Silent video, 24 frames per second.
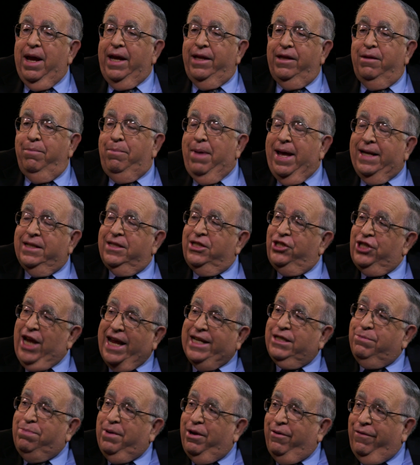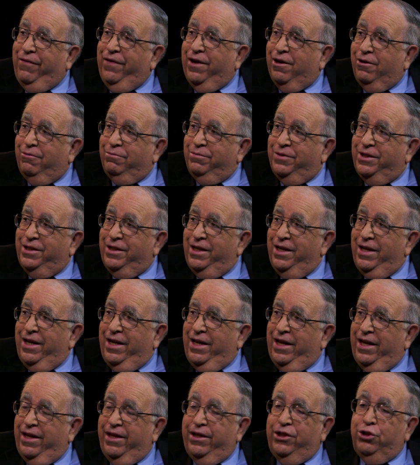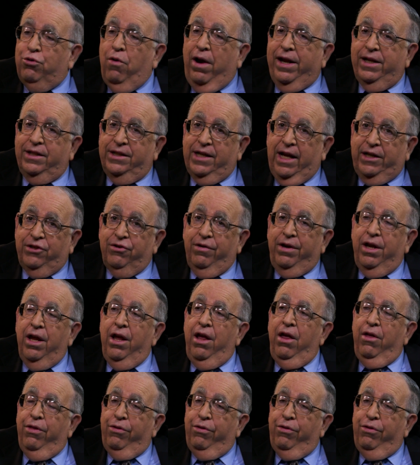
made the best Shakespeare films in the 20th century.